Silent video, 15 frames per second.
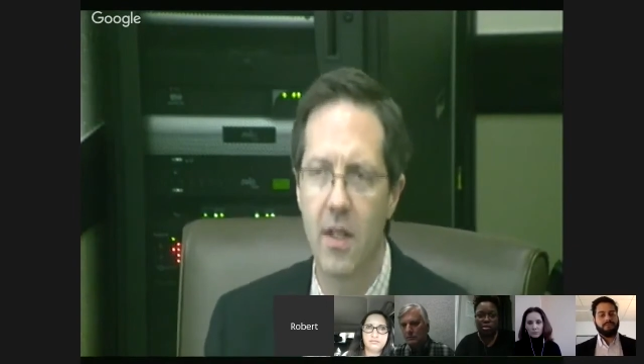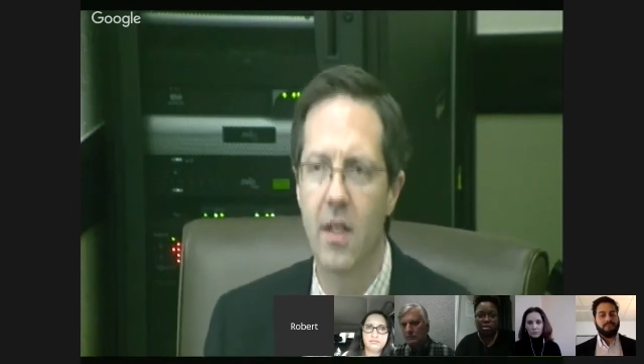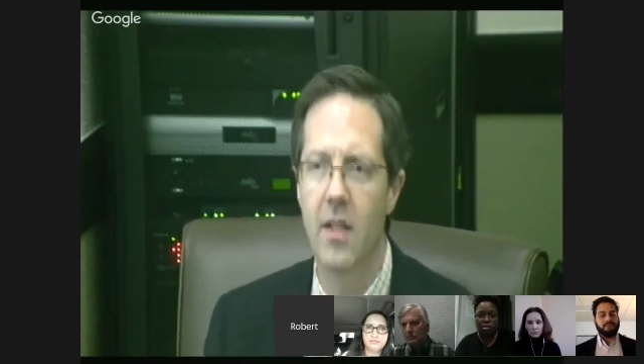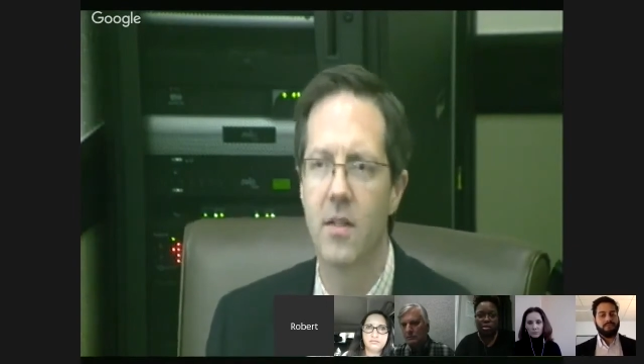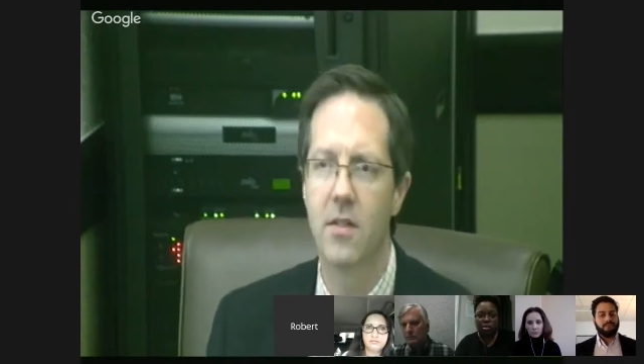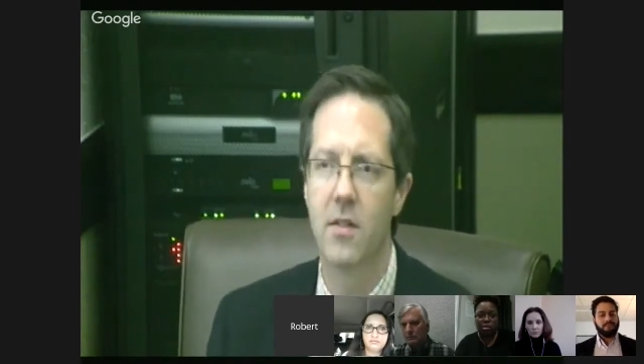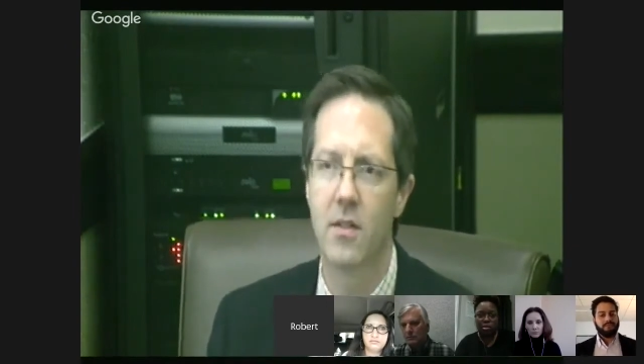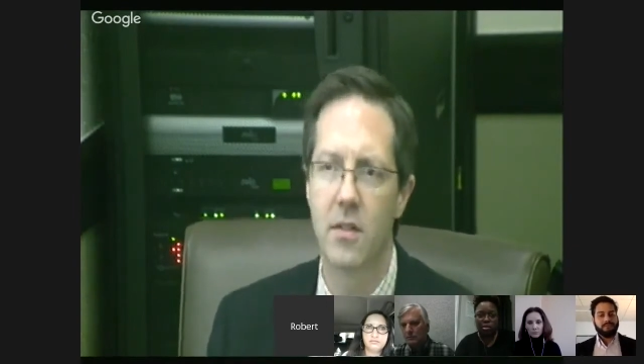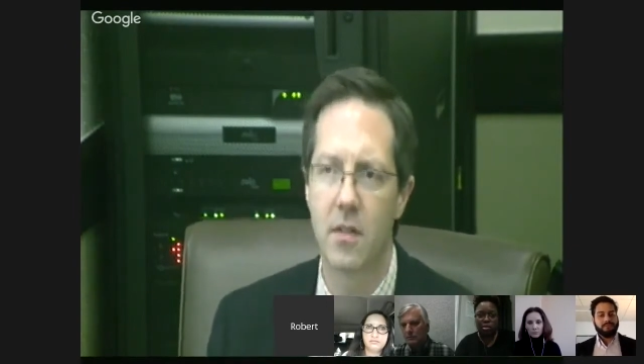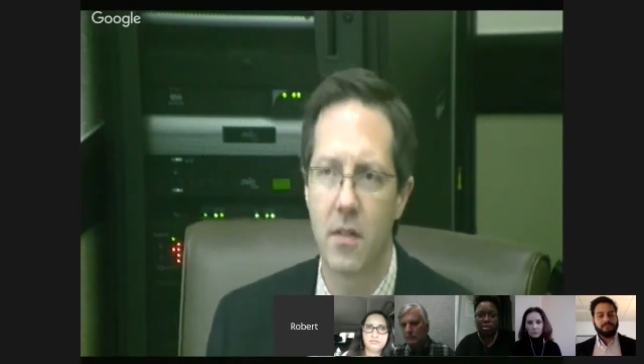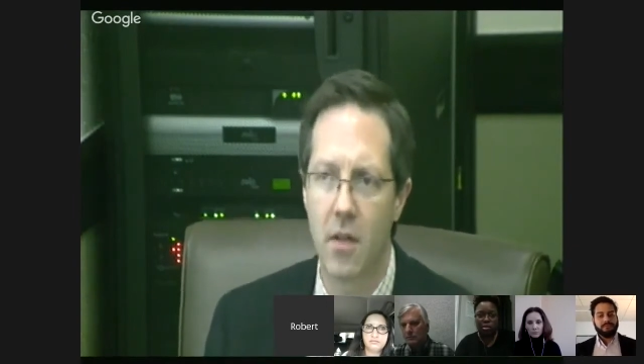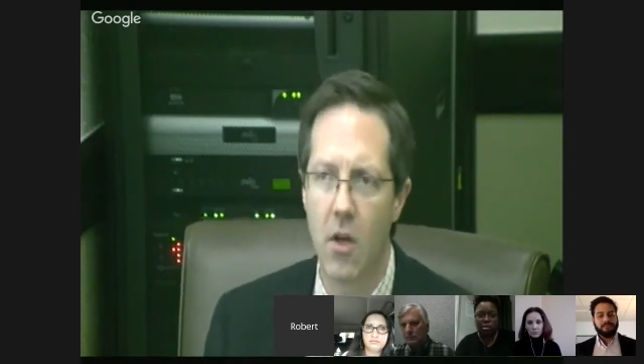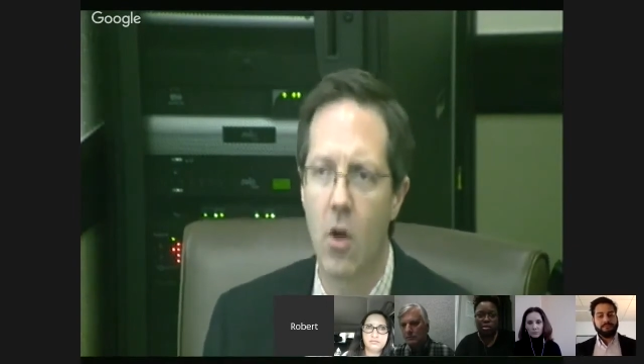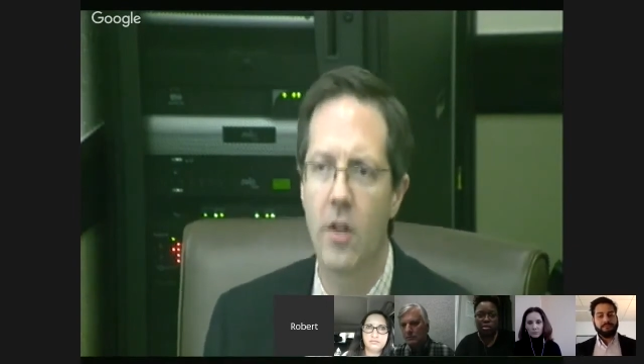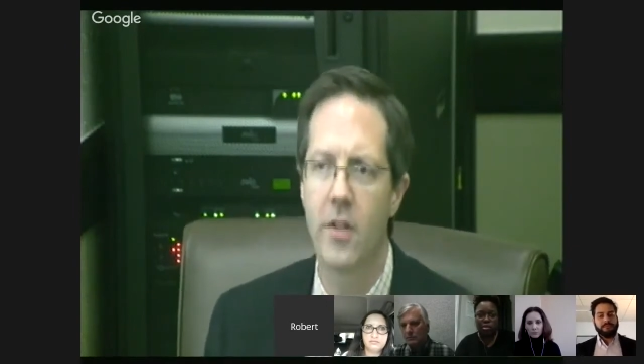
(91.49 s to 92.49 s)
is
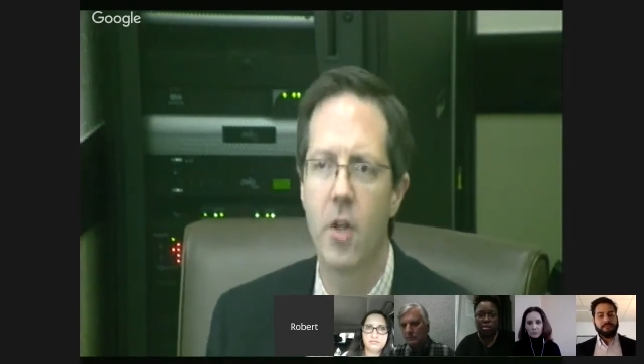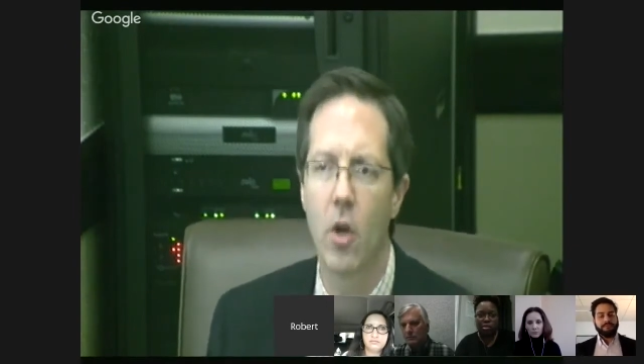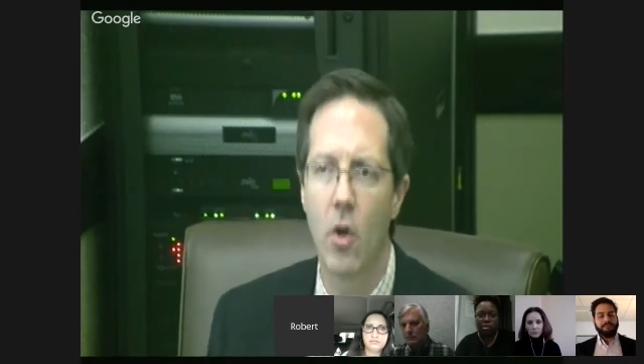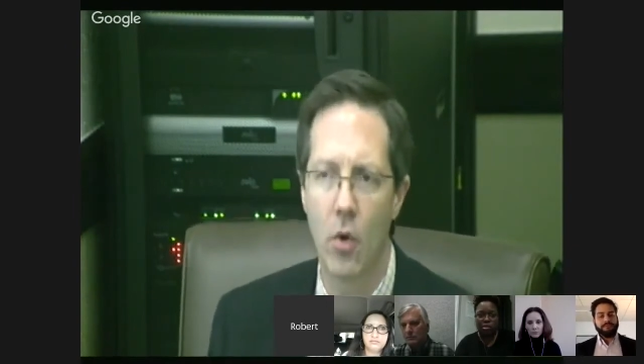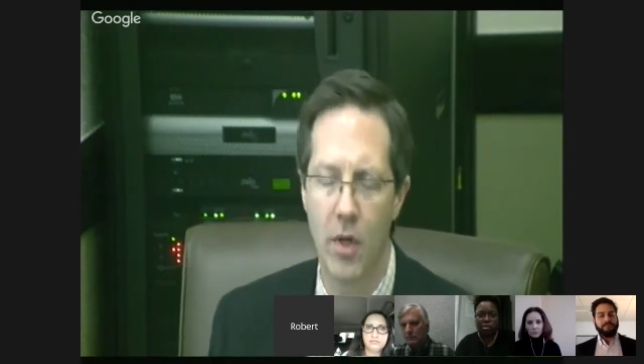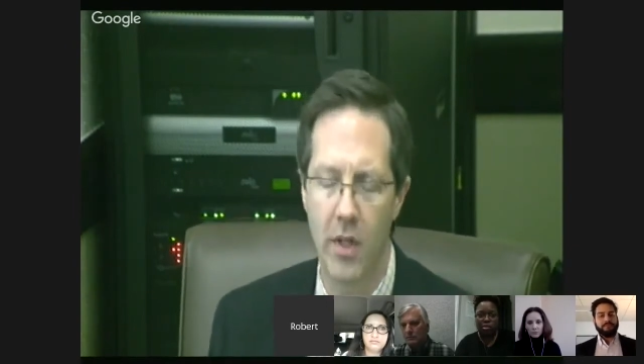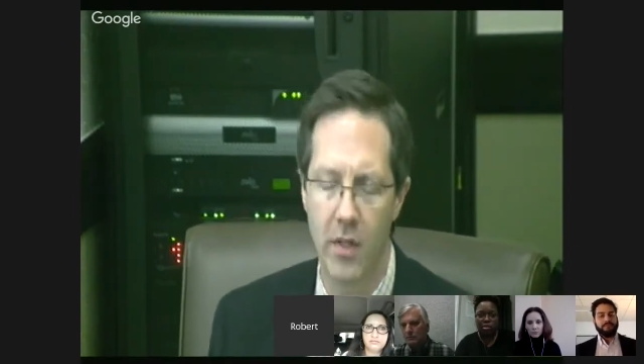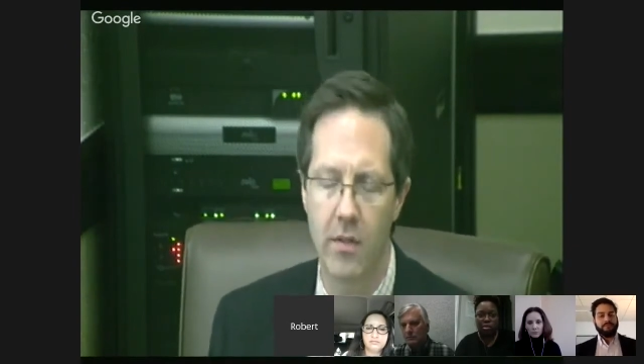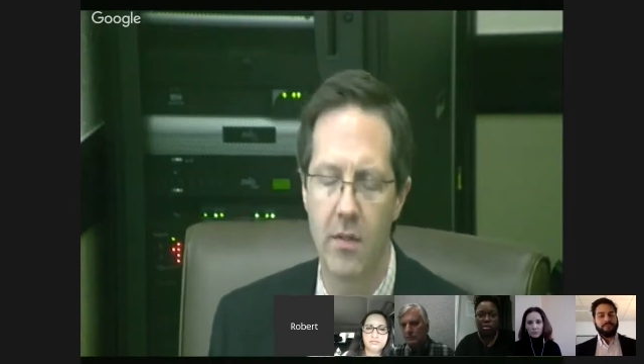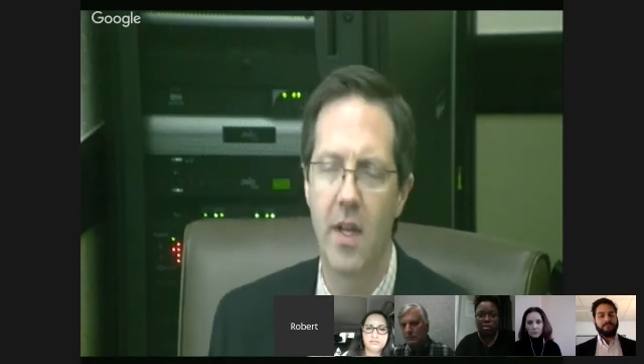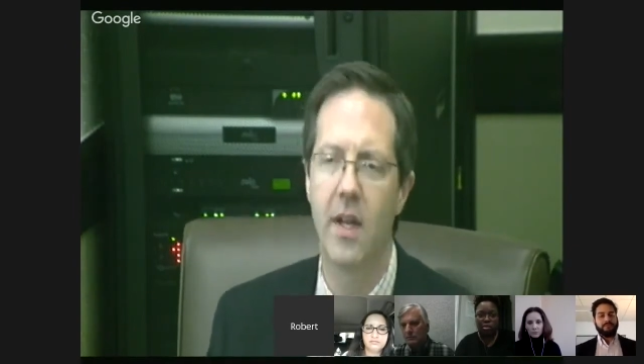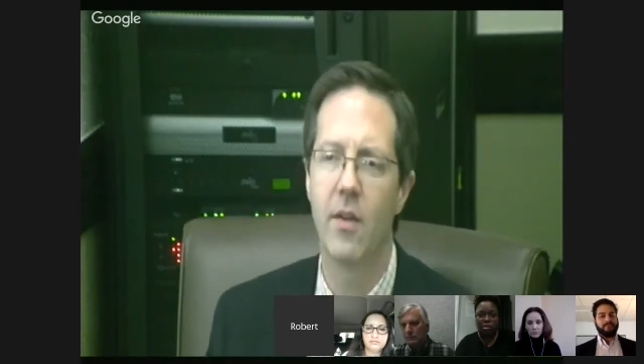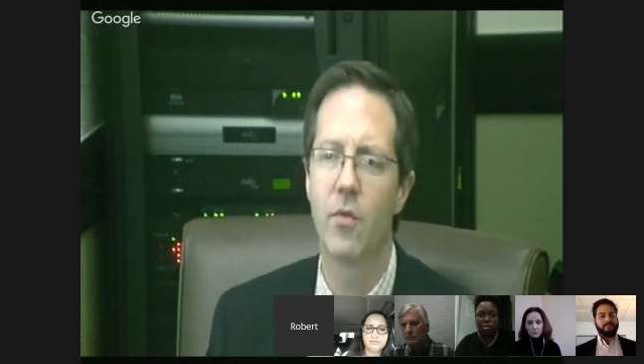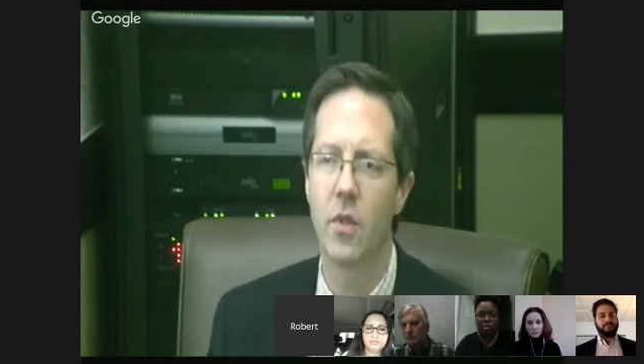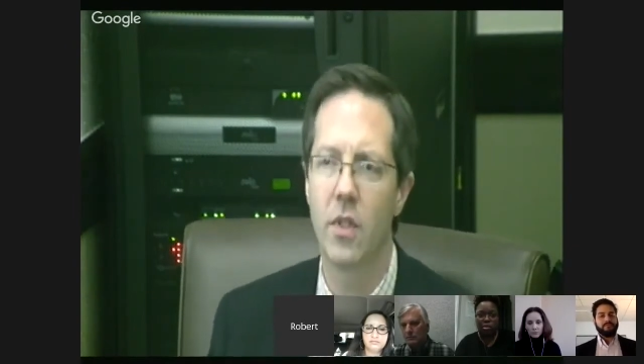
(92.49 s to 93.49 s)
ongoing
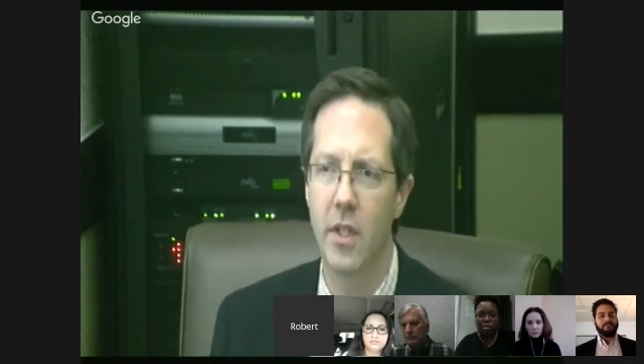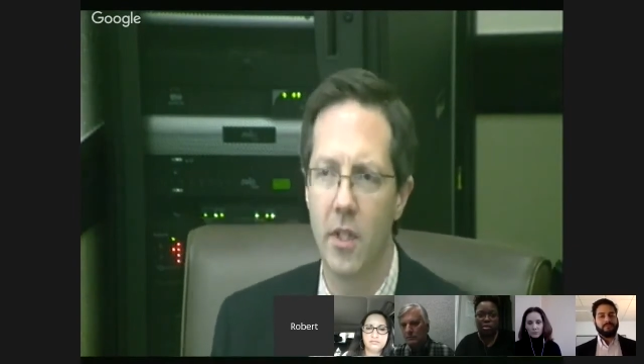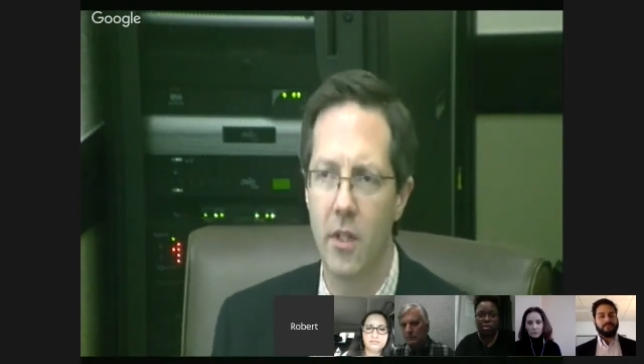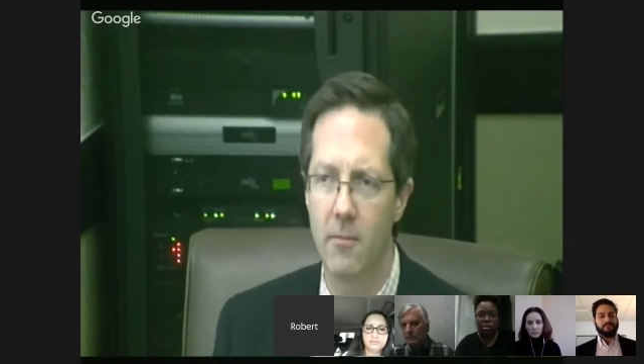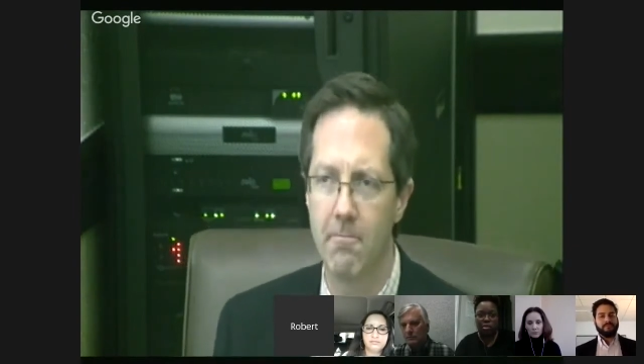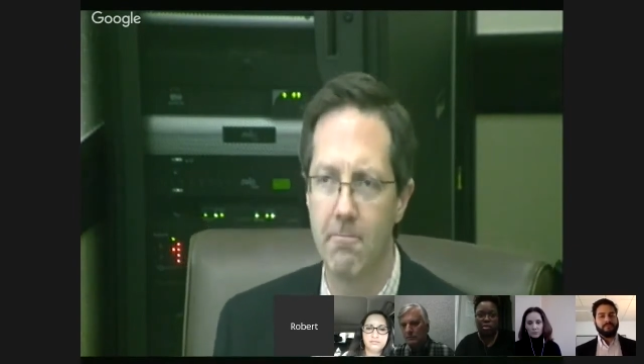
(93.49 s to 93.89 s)
every year.